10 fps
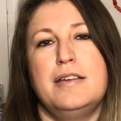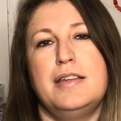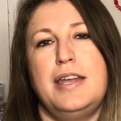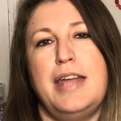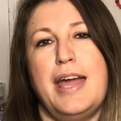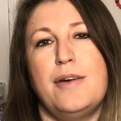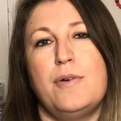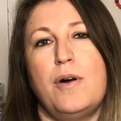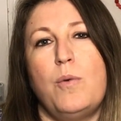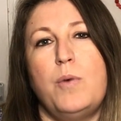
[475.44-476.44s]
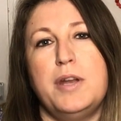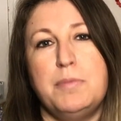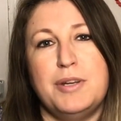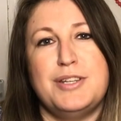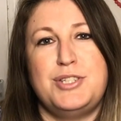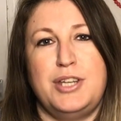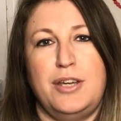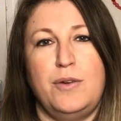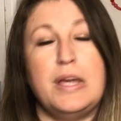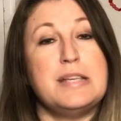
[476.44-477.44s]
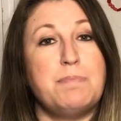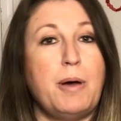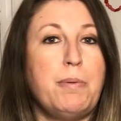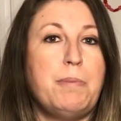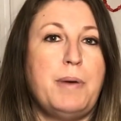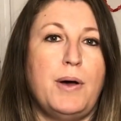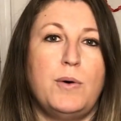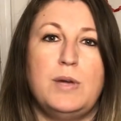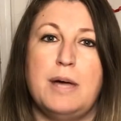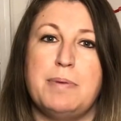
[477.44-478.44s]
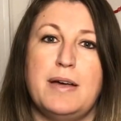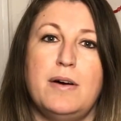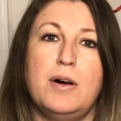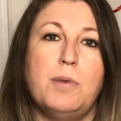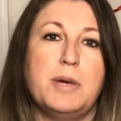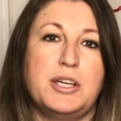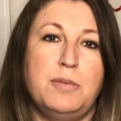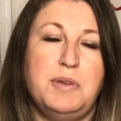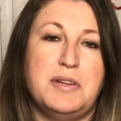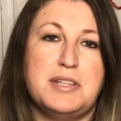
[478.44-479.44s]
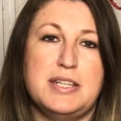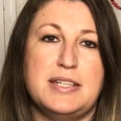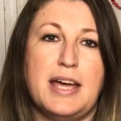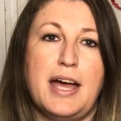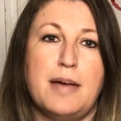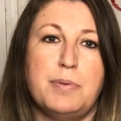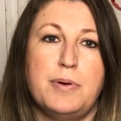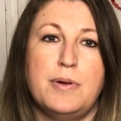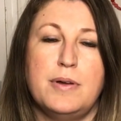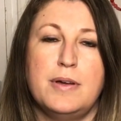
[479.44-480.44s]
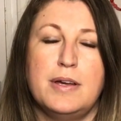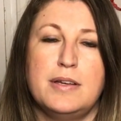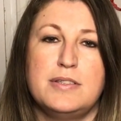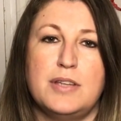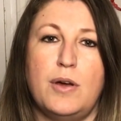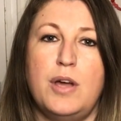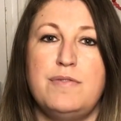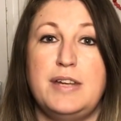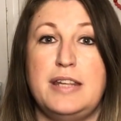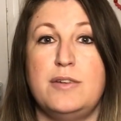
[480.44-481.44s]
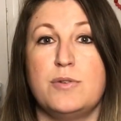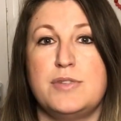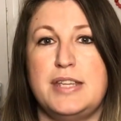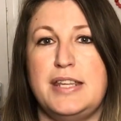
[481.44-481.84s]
Now, what I'm going to do is pop a poll up on my community tab, so hopefully you'll see